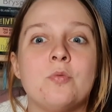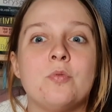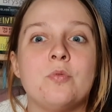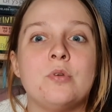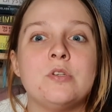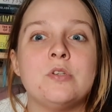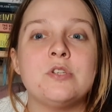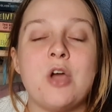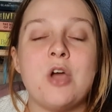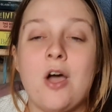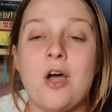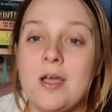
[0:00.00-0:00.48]

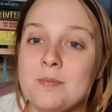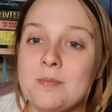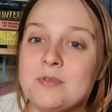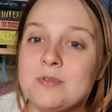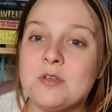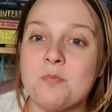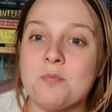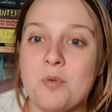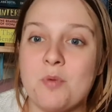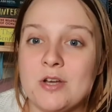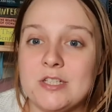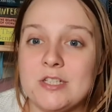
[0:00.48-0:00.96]
types
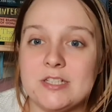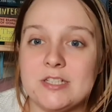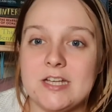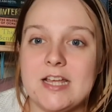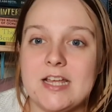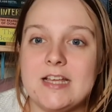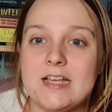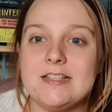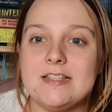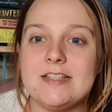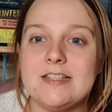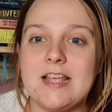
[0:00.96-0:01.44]
of
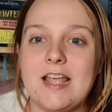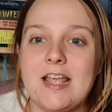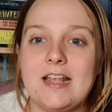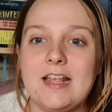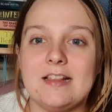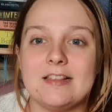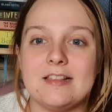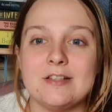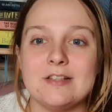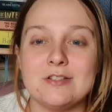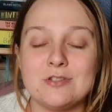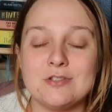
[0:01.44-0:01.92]
prejudice
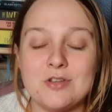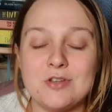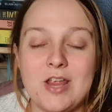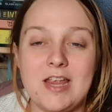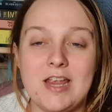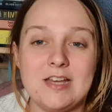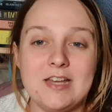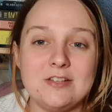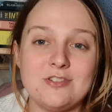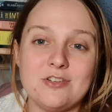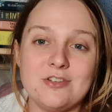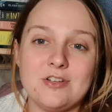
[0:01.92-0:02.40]
in
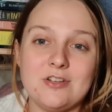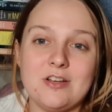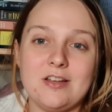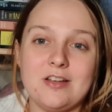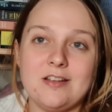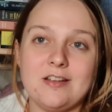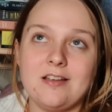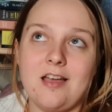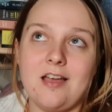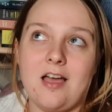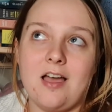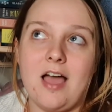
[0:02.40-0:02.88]
each
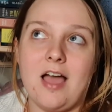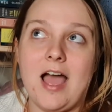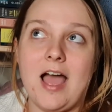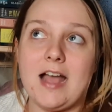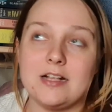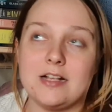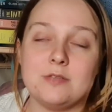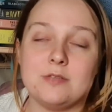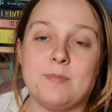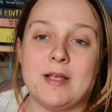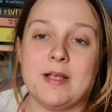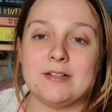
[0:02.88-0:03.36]

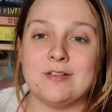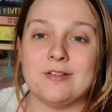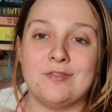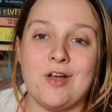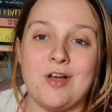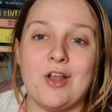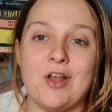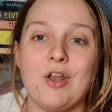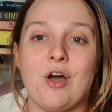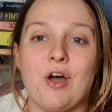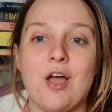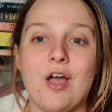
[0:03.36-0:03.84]
aspect of
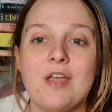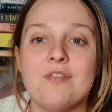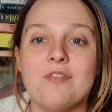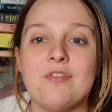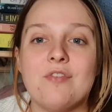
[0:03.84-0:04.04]
her life,